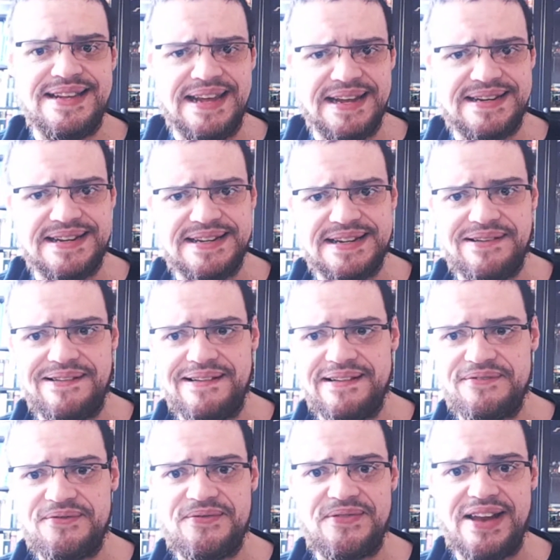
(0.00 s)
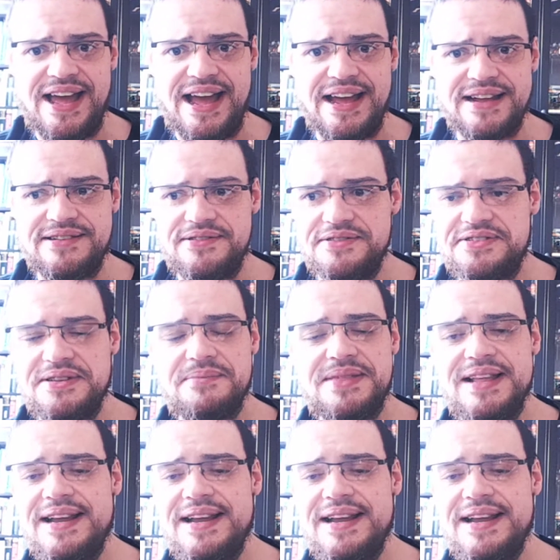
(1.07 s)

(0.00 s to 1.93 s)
yeeted or flagged or something